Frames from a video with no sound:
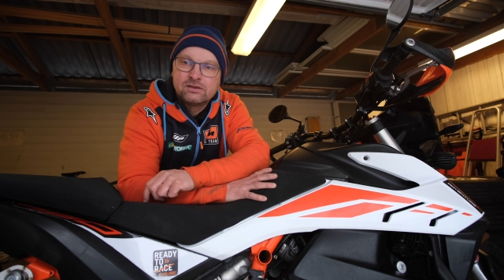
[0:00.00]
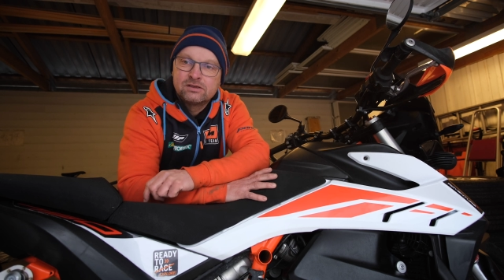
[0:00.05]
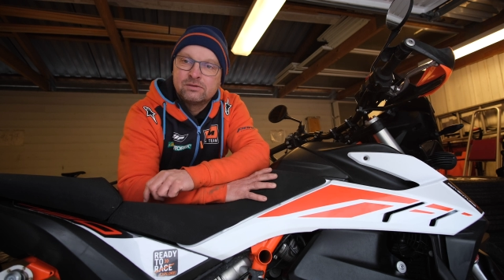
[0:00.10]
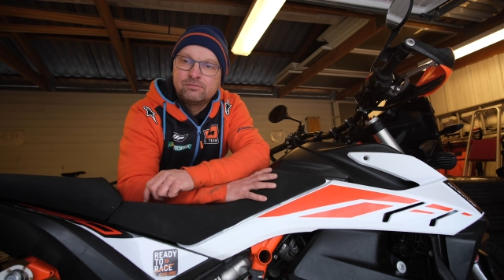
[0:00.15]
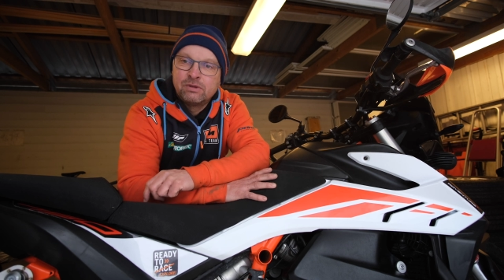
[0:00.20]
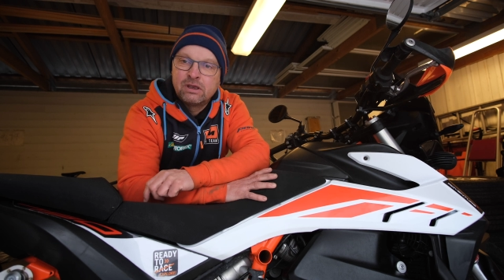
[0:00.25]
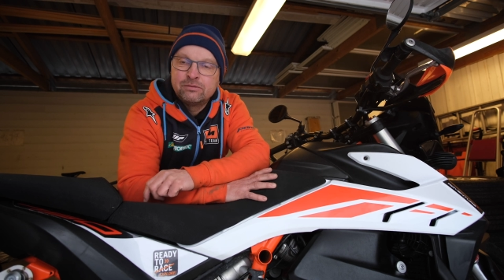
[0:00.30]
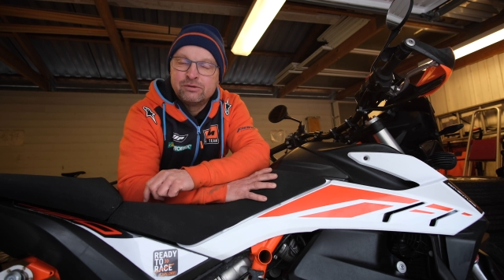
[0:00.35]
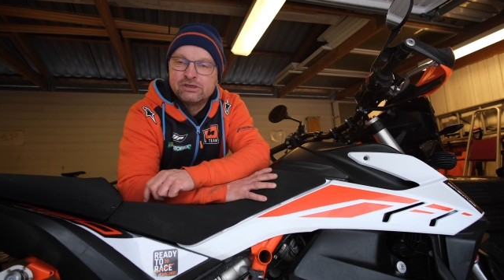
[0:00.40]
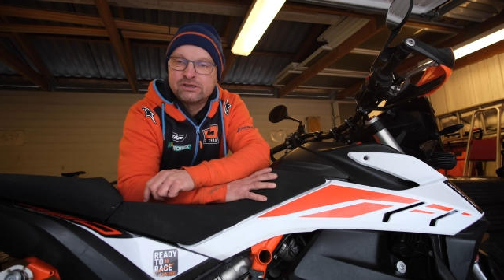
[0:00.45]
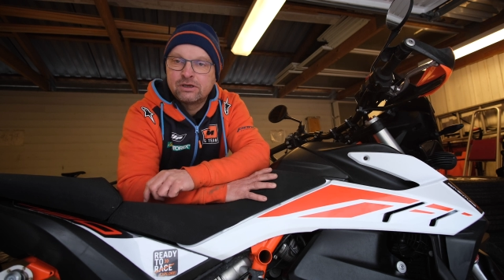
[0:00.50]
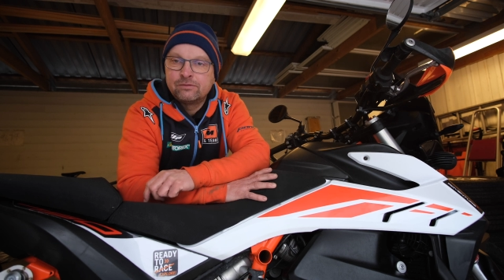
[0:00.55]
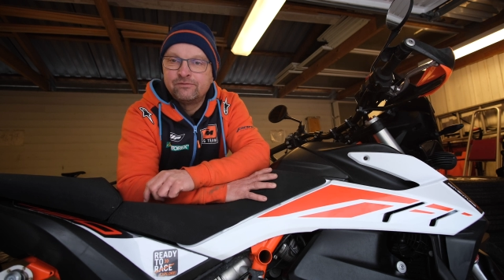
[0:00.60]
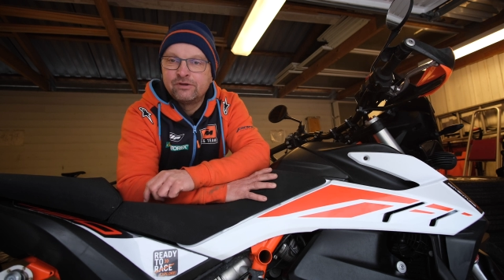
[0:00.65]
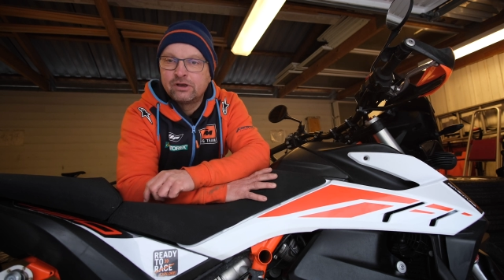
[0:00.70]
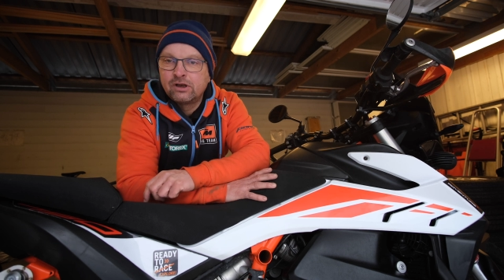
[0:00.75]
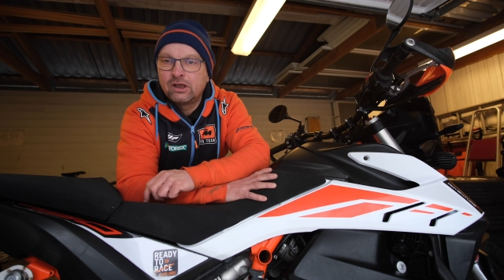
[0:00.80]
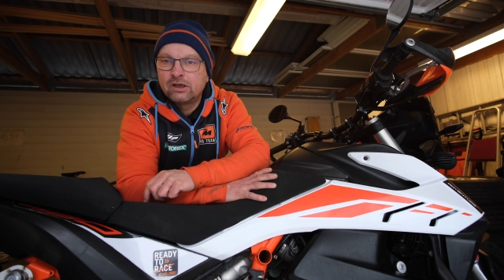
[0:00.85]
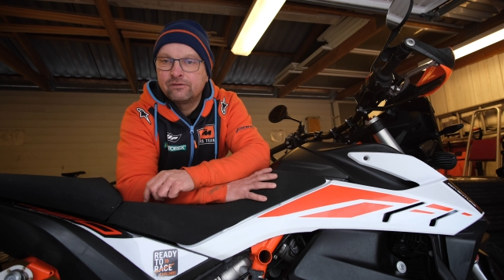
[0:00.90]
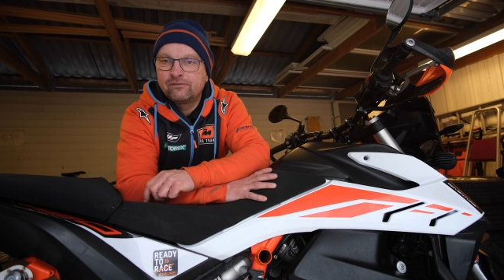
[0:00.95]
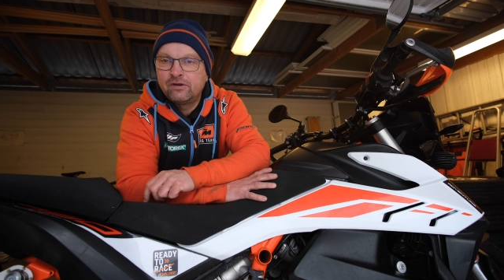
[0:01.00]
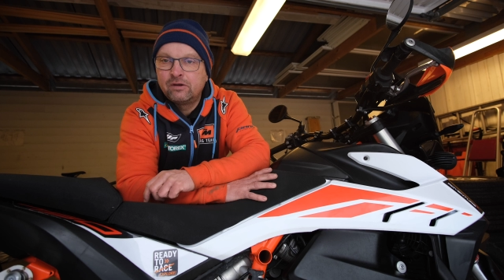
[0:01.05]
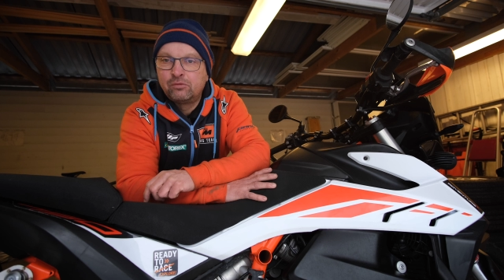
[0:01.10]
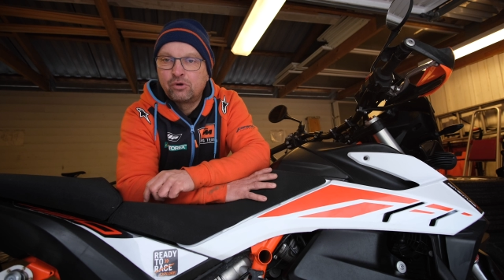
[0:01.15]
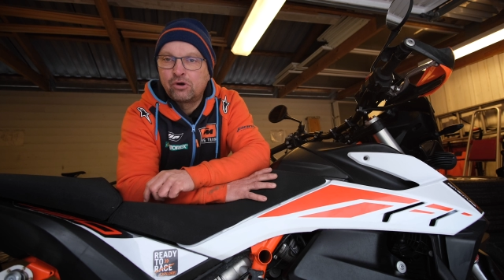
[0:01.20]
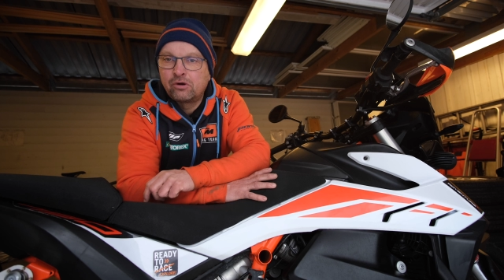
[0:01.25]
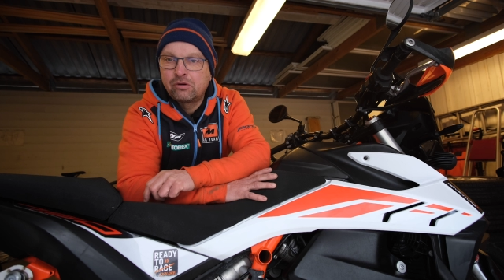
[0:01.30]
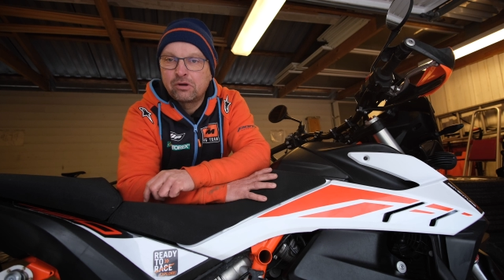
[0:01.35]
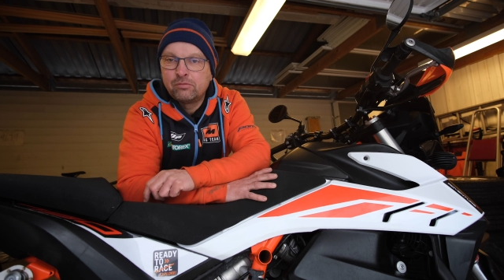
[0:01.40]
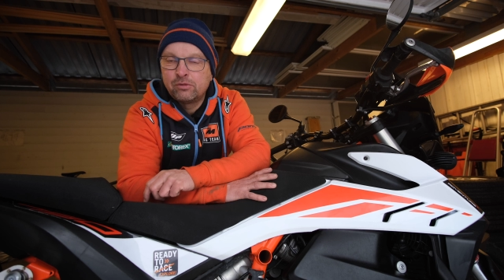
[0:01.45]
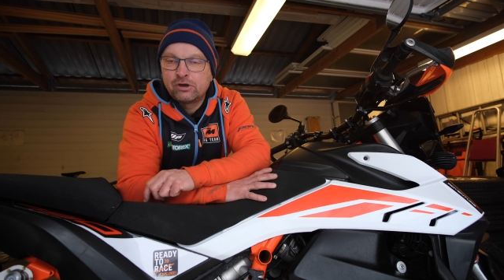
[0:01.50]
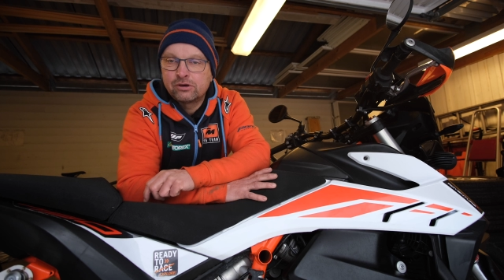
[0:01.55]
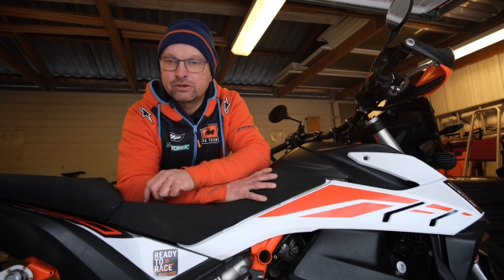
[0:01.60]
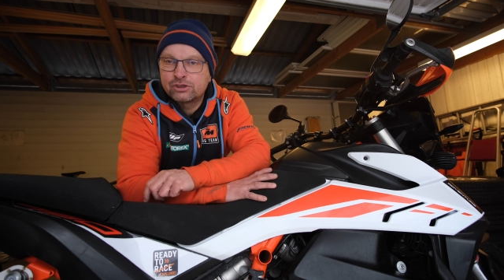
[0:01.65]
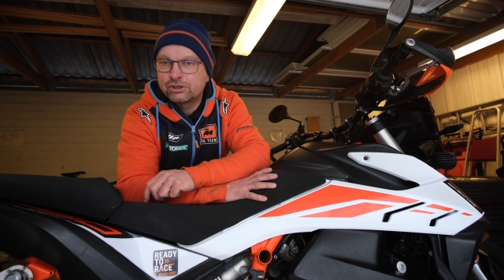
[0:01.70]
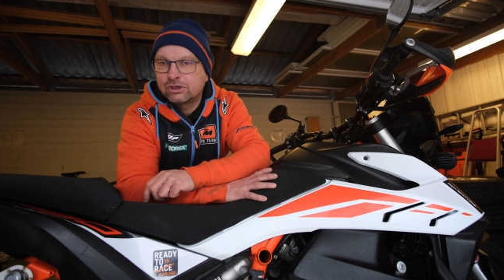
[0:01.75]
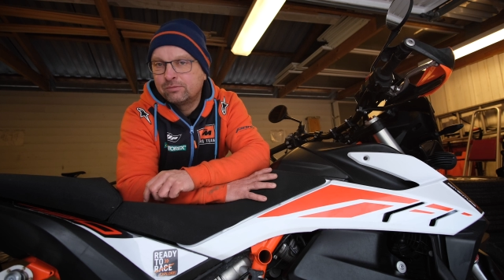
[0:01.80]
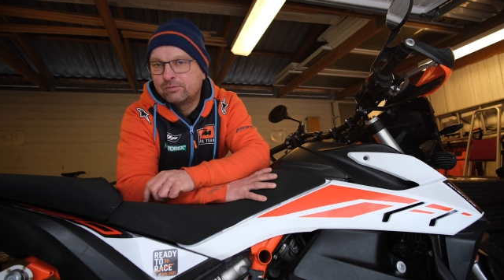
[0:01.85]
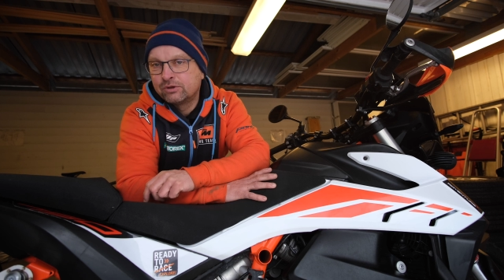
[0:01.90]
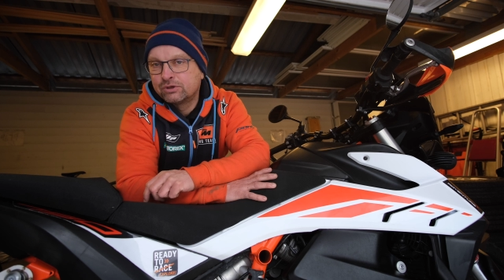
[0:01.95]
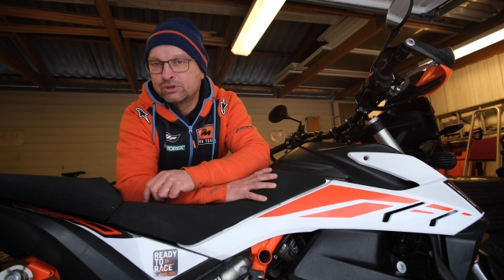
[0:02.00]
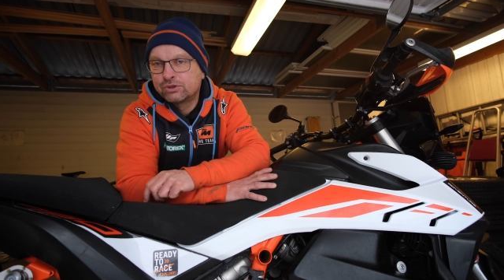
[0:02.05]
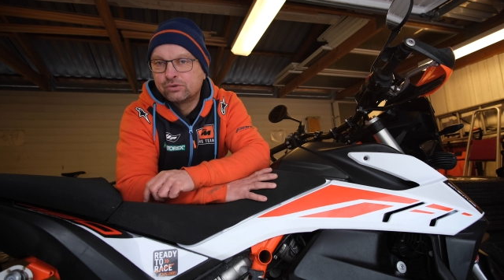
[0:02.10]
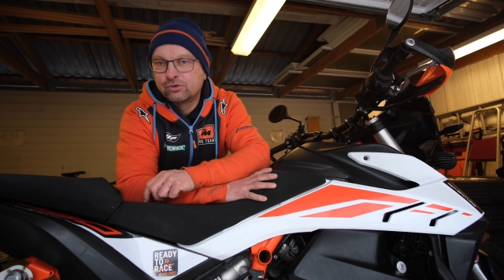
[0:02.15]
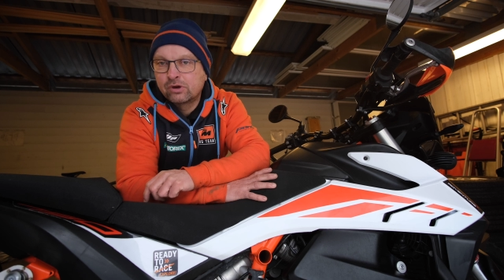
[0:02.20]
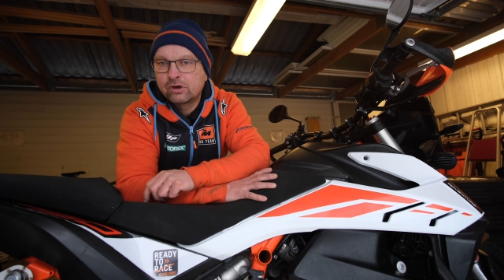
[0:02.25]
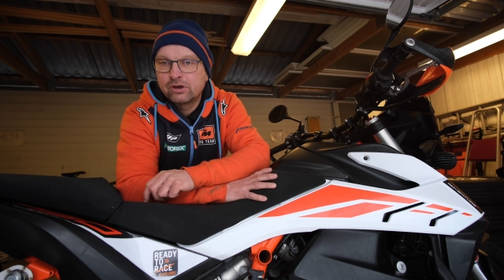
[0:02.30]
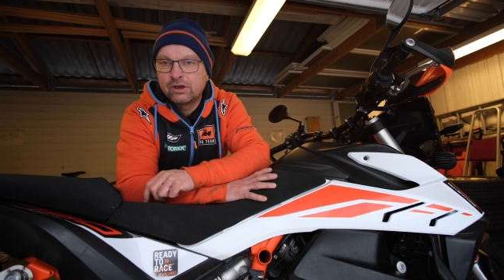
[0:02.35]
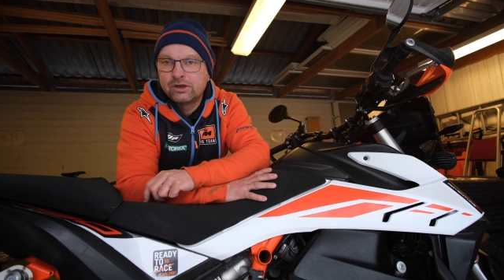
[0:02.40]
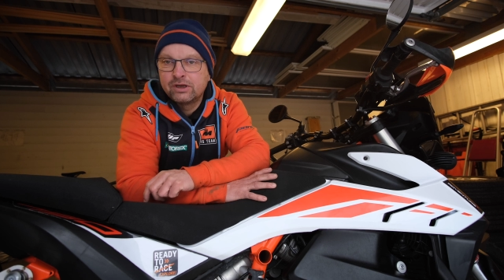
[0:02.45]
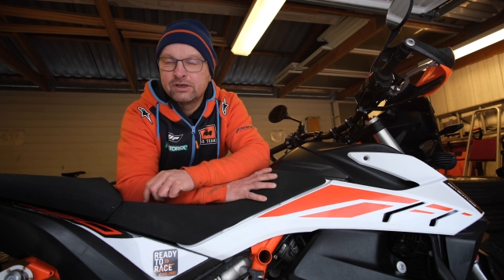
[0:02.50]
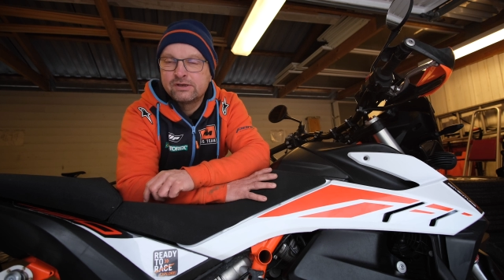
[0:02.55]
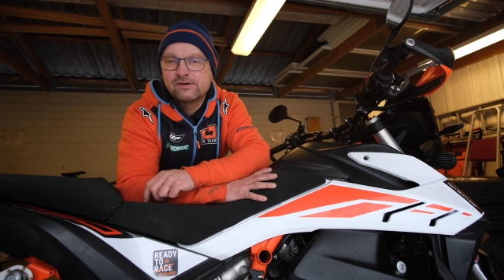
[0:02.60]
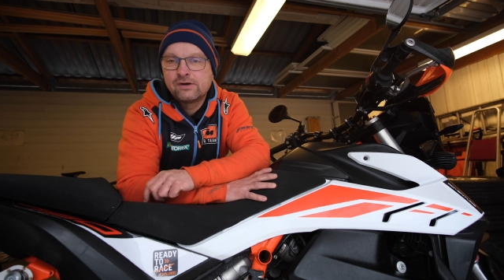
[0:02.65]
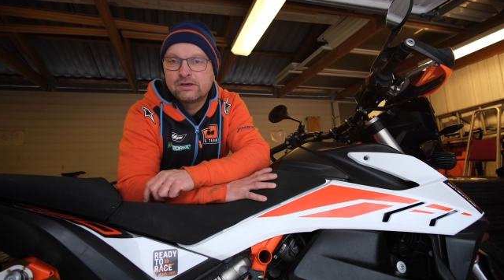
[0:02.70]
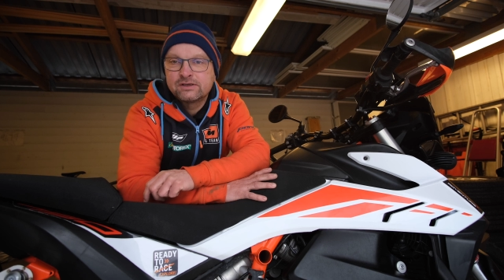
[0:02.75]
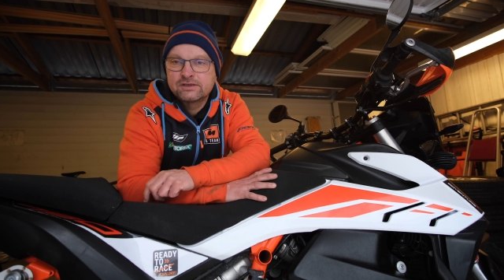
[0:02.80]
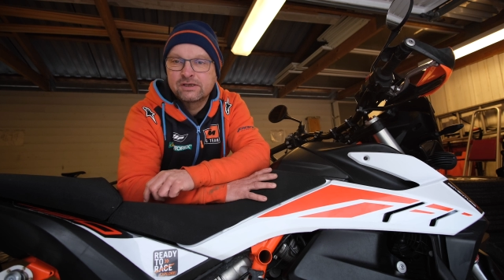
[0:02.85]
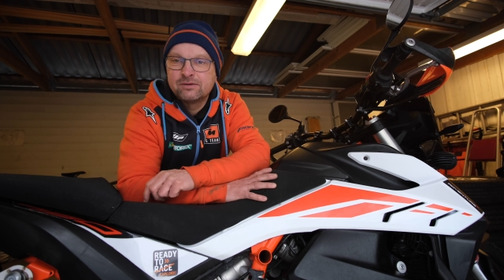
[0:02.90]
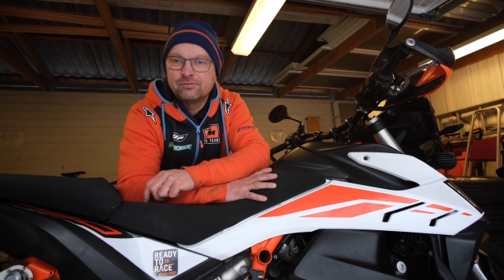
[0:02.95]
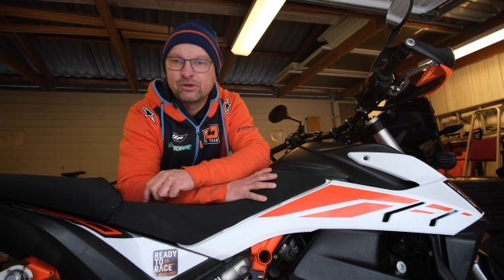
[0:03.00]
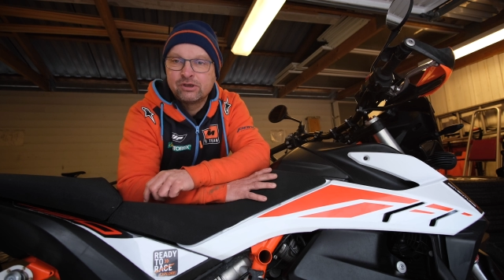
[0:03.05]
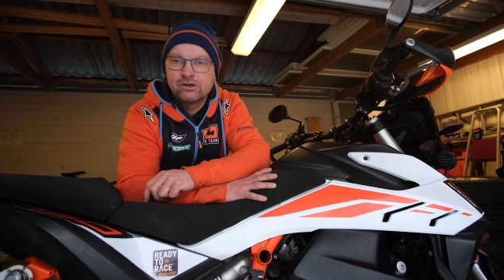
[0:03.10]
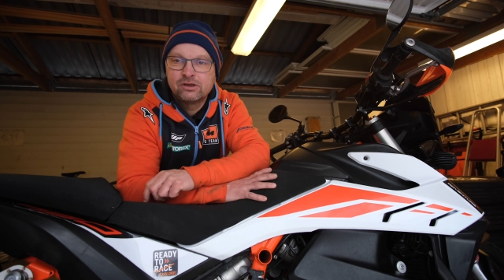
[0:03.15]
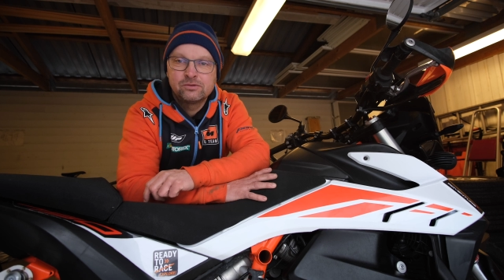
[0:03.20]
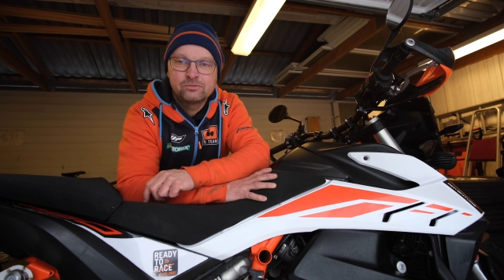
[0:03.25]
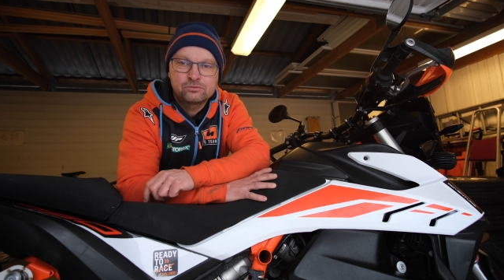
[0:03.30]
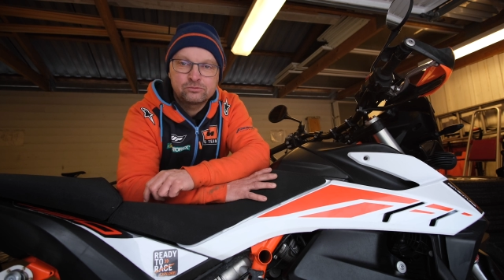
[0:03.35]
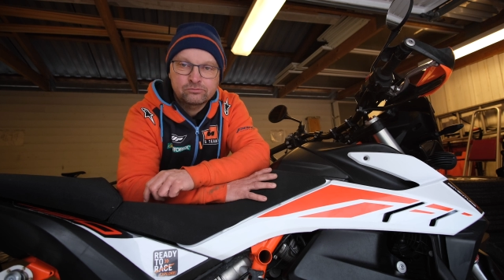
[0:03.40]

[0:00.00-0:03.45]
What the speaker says: Maybe something like February, March, I'm not sure, I need to ask him again.